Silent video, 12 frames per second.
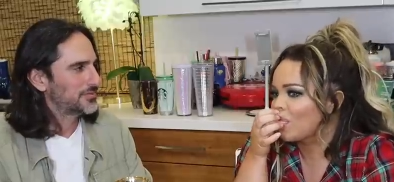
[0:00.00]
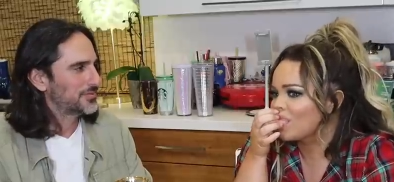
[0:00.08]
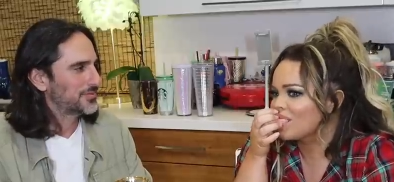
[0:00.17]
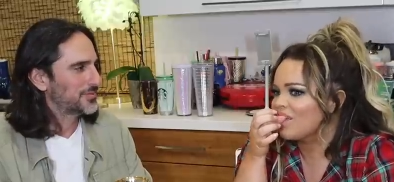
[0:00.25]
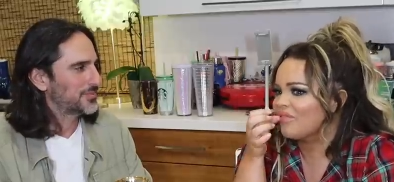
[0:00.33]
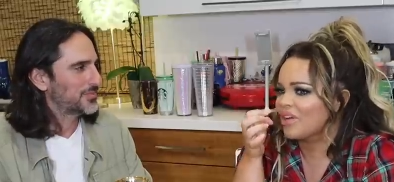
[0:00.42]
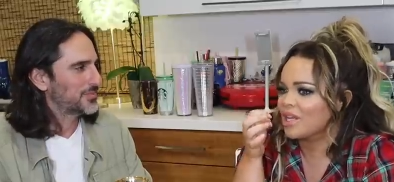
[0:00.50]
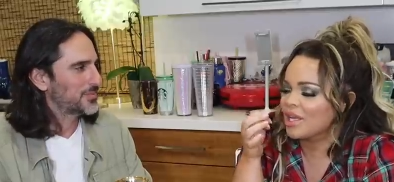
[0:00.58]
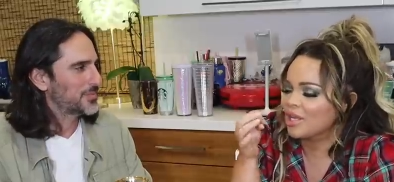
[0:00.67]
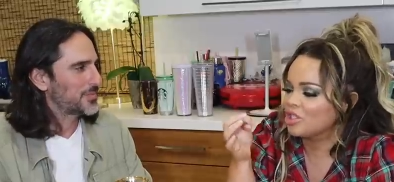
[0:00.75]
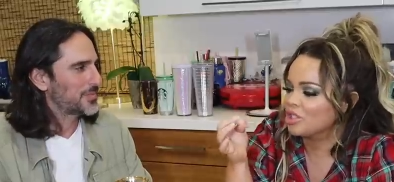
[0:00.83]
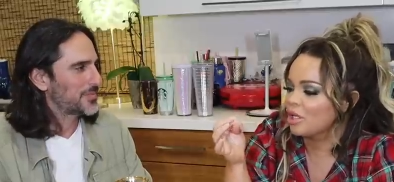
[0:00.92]
Speaker 1: I'm not funny,
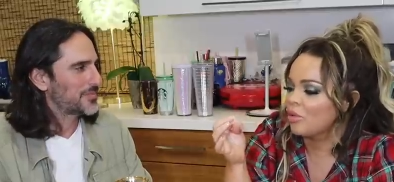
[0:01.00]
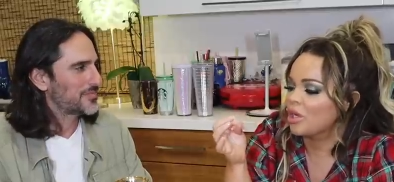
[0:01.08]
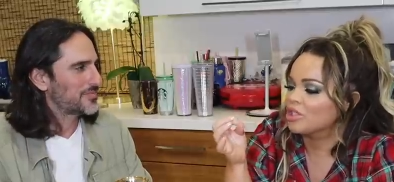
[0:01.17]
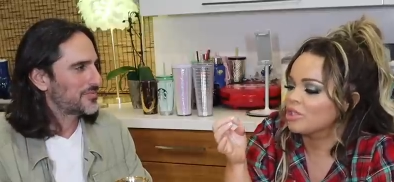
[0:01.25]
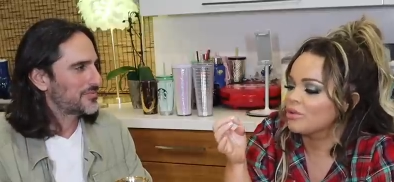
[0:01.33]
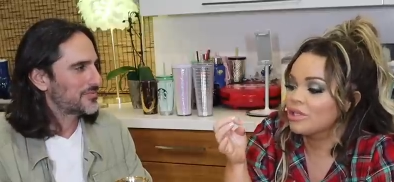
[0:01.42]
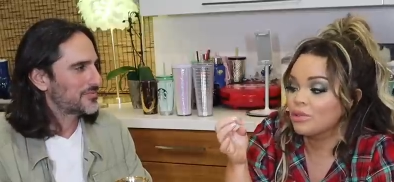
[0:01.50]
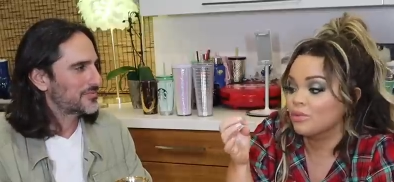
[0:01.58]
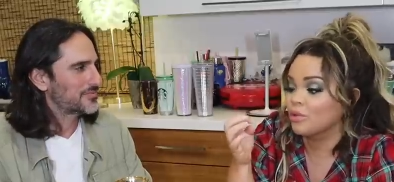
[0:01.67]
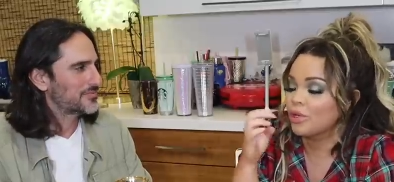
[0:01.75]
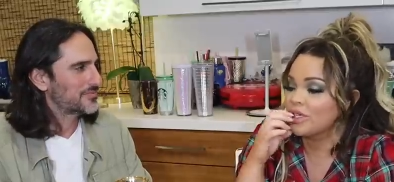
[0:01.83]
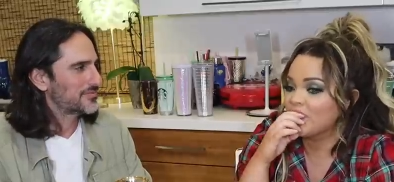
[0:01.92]
I just like watch it. It's
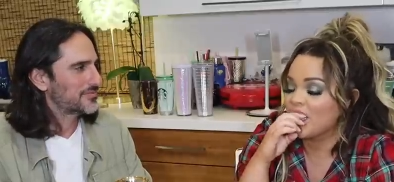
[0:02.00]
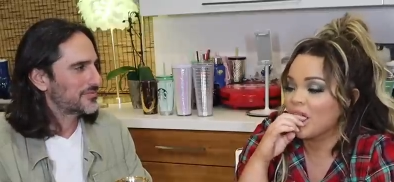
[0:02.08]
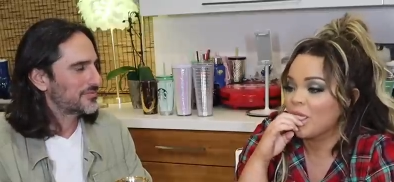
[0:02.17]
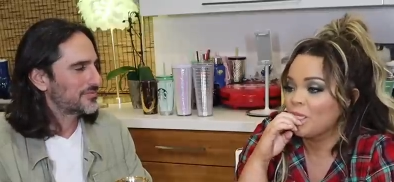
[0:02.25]
crazy.